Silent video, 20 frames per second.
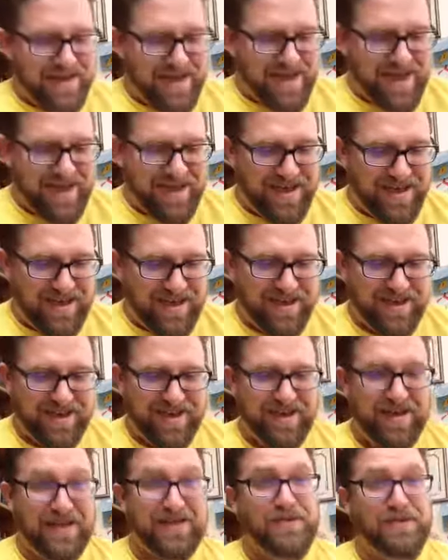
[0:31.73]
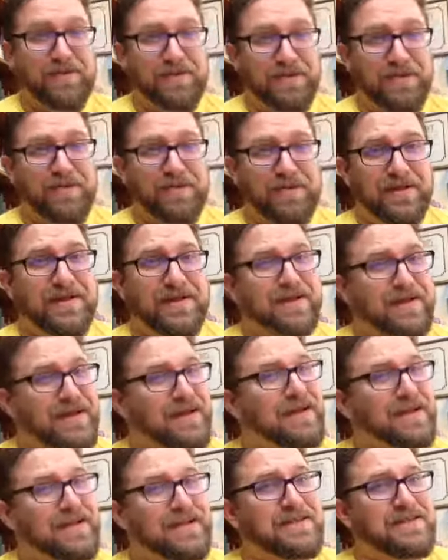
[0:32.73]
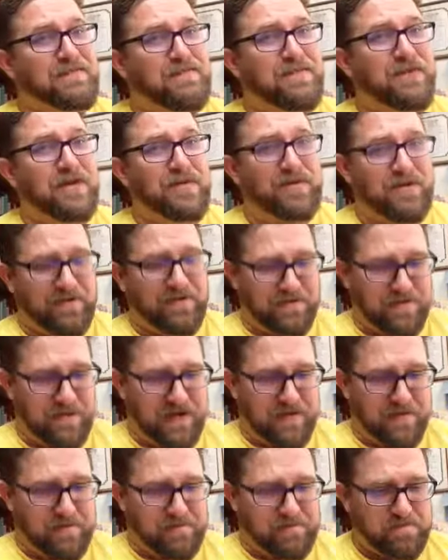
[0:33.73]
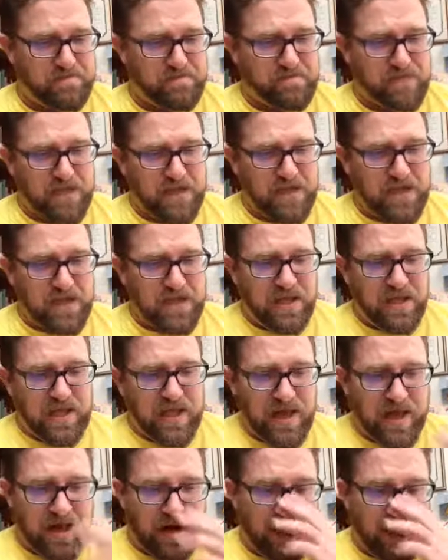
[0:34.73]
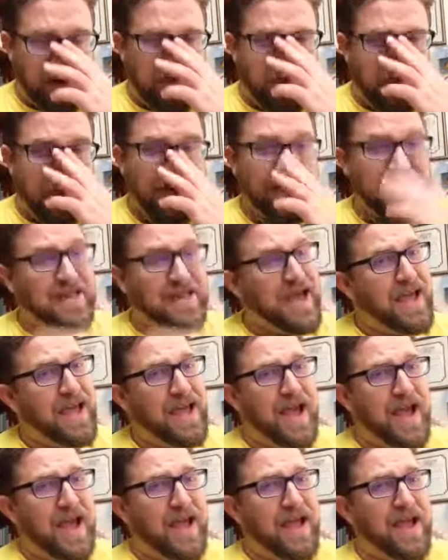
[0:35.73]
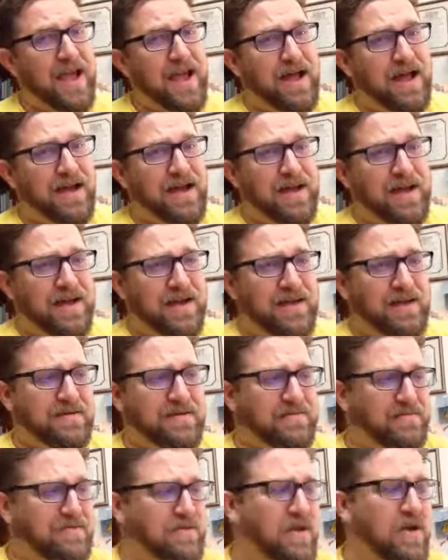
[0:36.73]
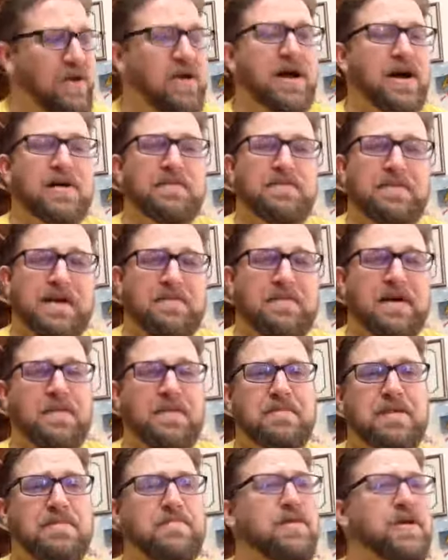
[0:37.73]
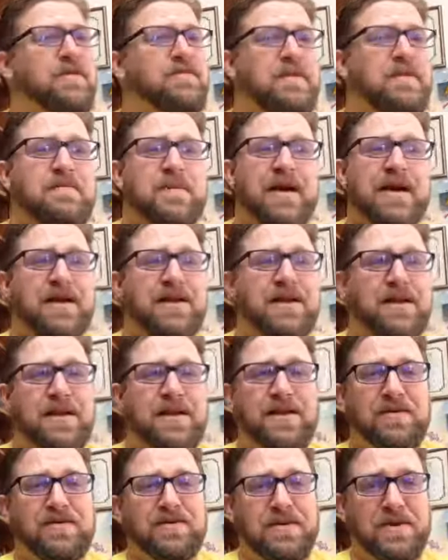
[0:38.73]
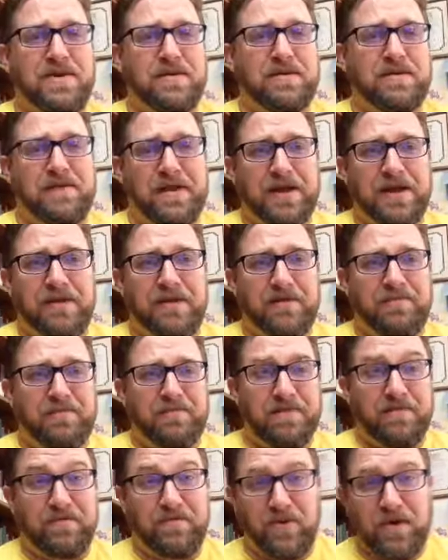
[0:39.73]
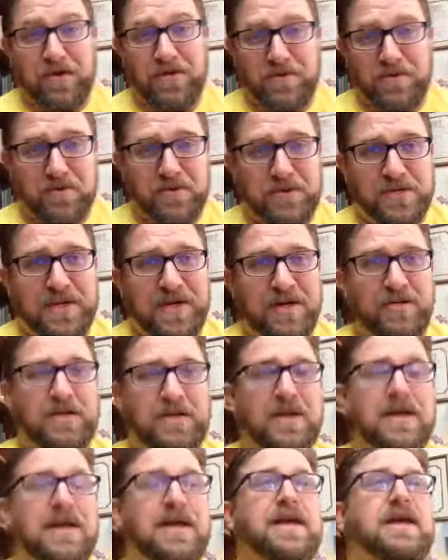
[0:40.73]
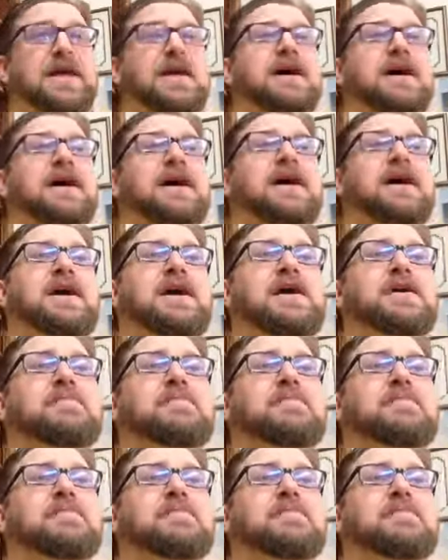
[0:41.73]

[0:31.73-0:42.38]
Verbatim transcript: it will, it's a pretty rough time. Um, today, I I, uh, I, I might be brief. I might not. I don't know, depending on if my voice holds out. Um,